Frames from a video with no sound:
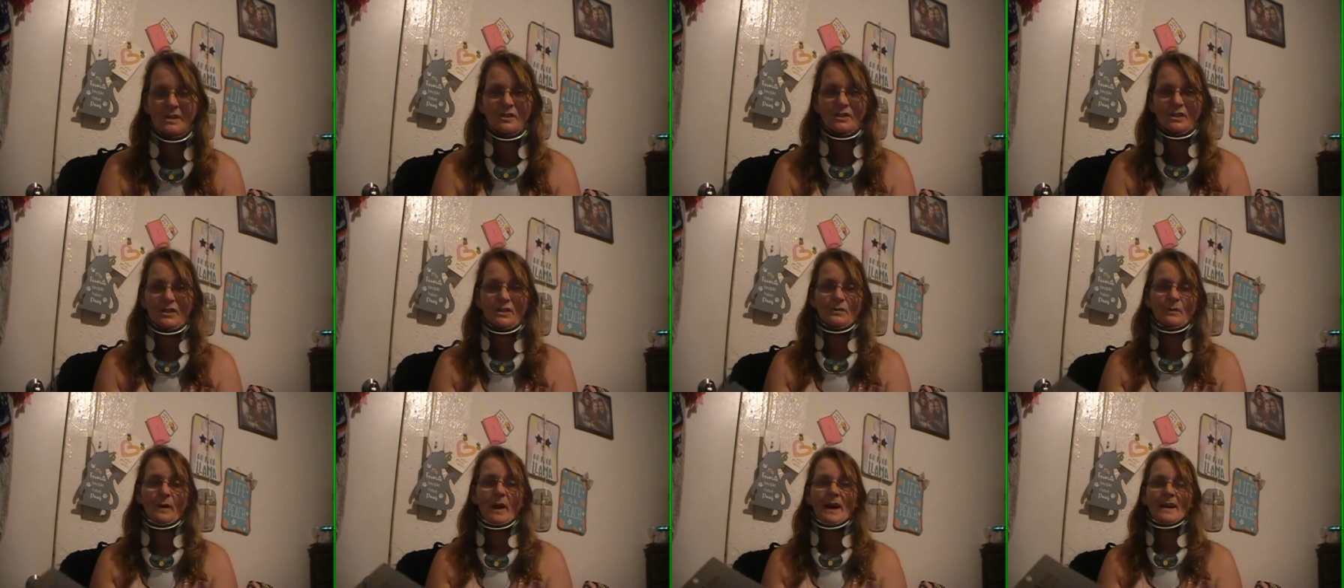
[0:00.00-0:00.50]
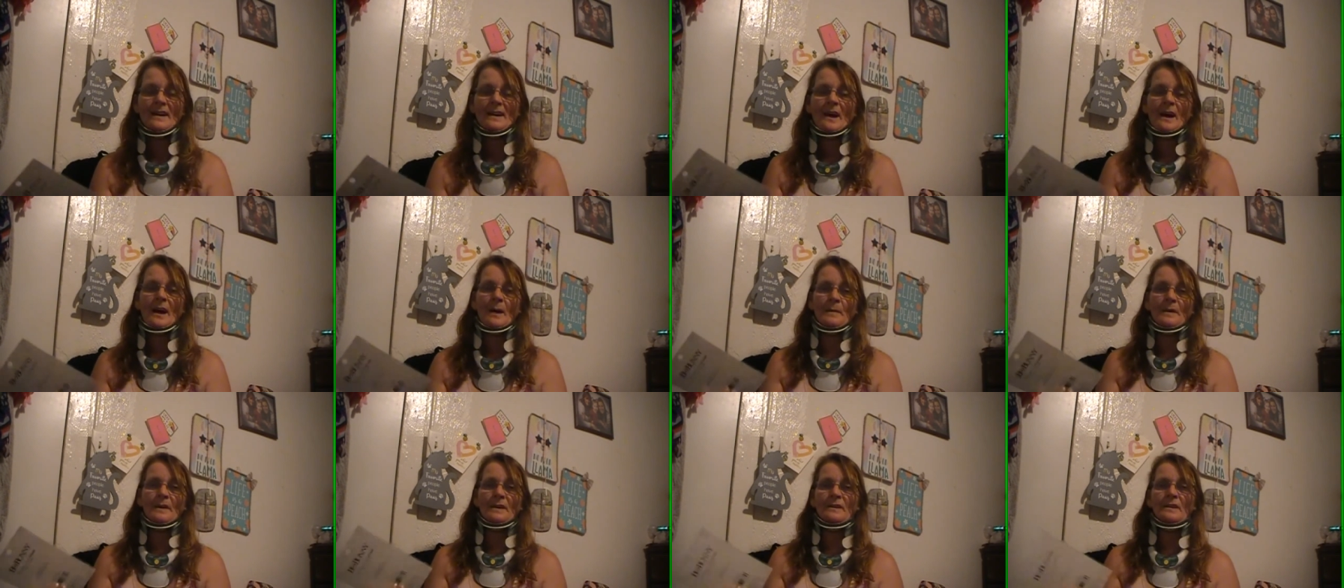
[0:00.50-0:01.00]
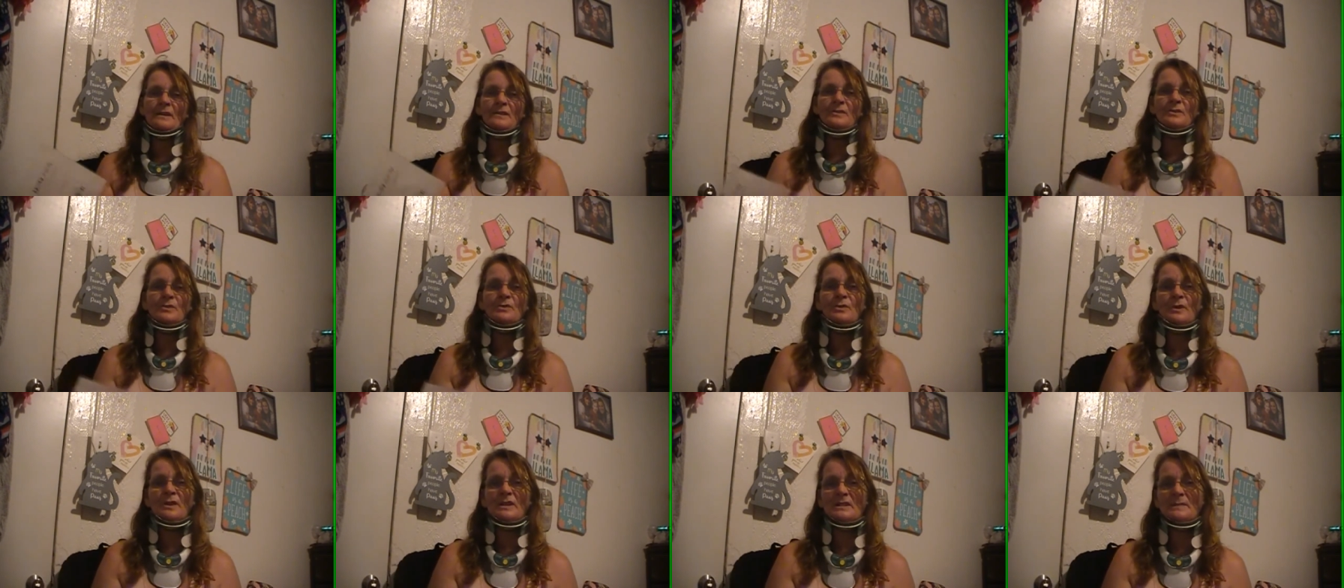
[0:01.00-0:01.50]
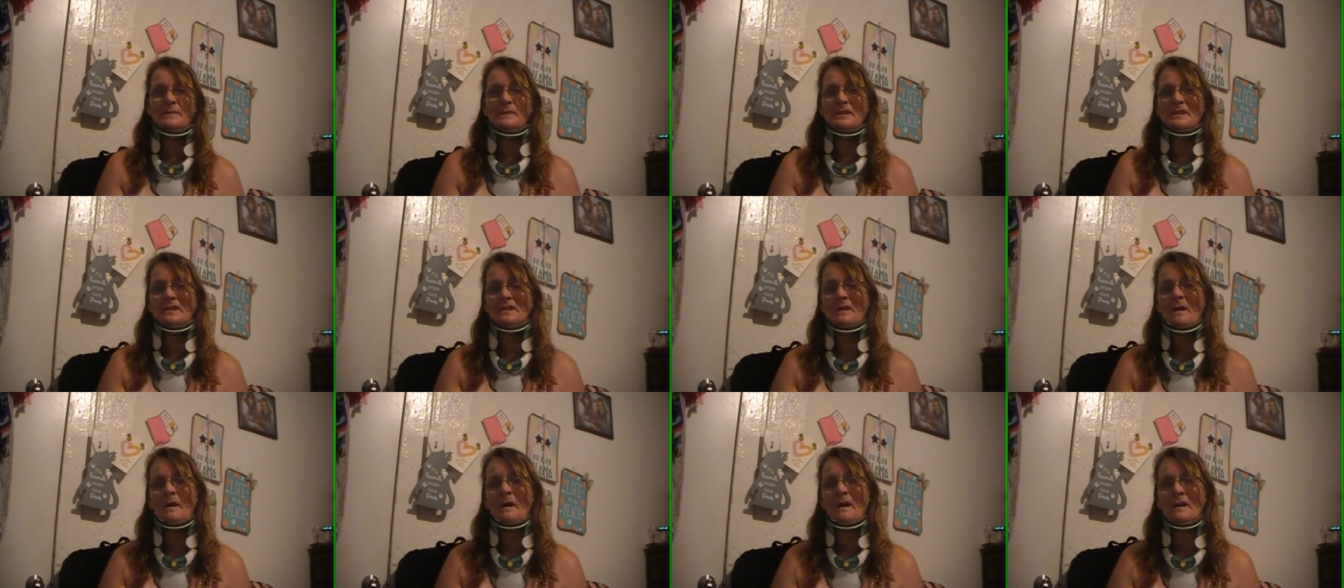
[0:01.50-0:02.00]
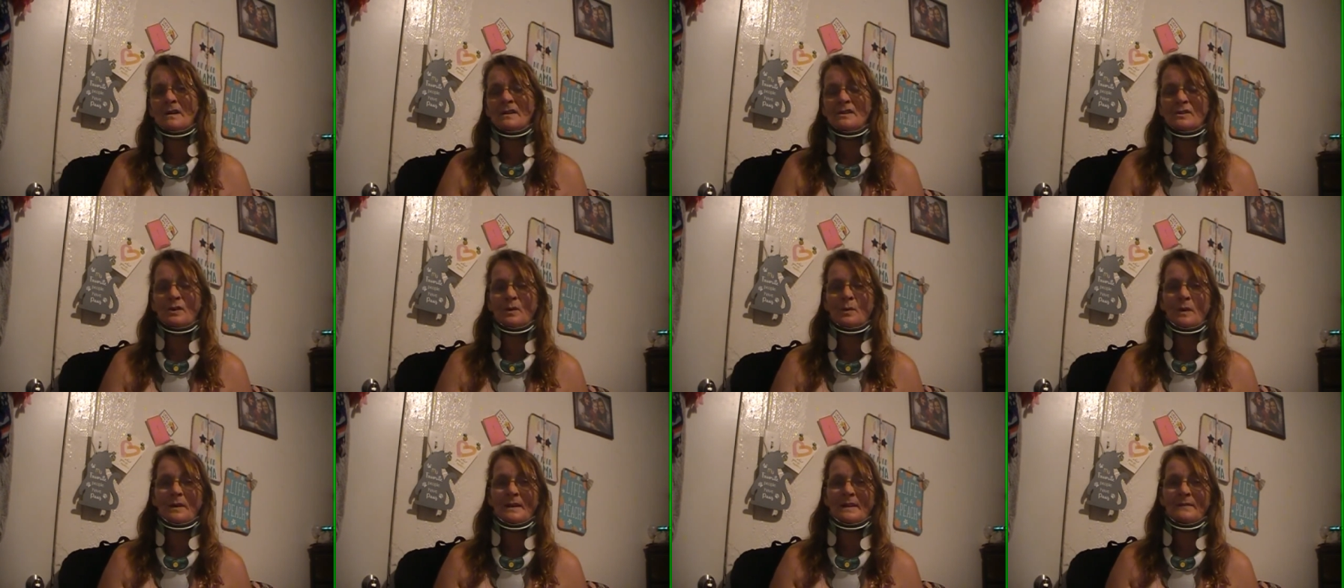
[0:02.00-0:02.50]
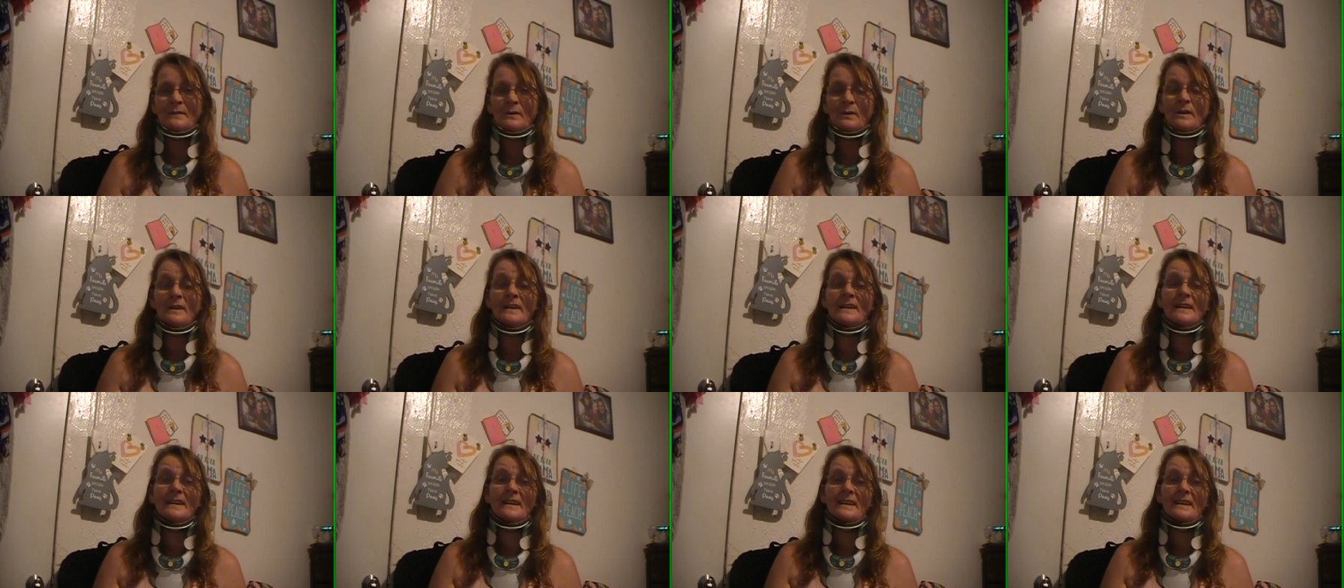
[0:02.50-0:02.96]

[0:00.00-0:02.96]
she's right, how am I going to do Christmas cards or whatever